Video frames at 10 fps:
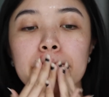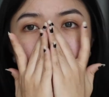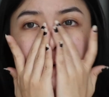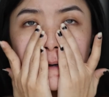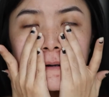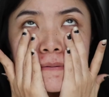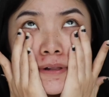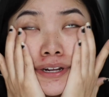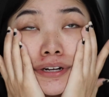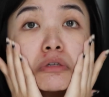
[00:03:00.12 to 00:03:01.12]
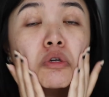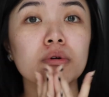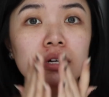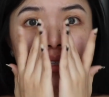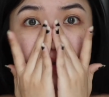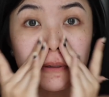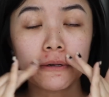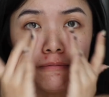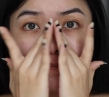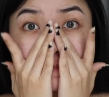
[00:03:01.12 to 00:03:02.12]
It's got a really nice coconut
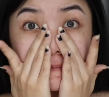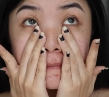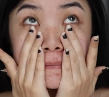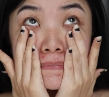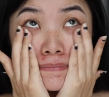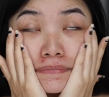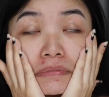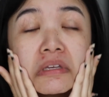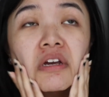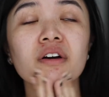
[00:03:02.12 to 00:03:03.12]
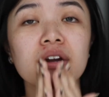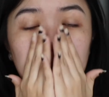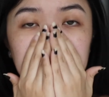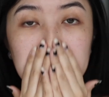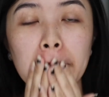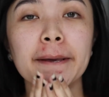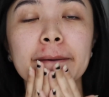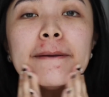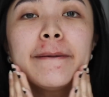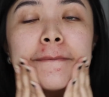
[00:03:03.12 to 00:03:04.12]
smell, and I really like
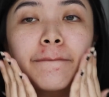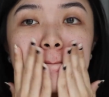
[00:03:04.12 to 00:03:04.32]
it.